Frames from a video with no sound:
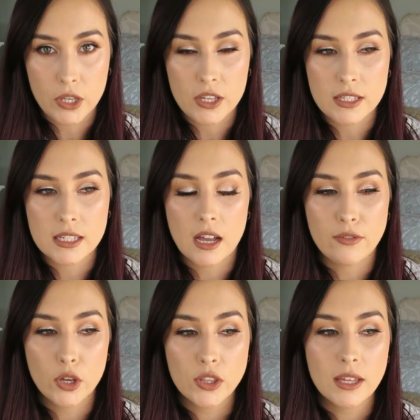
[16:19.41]
because
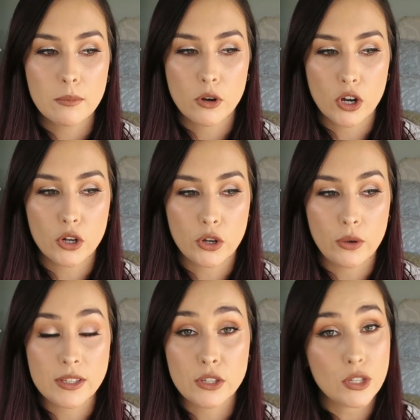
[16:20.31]
I've heard that Moroccan oil,
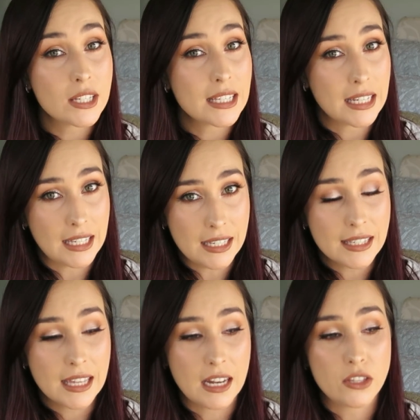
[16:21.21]
as good as it
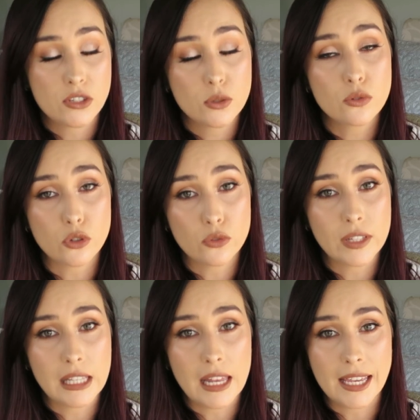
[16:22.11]
is, and I still do
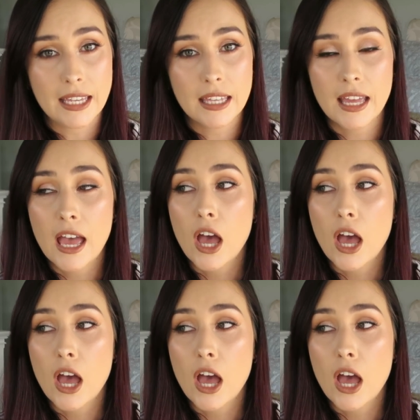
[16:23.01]
really like it,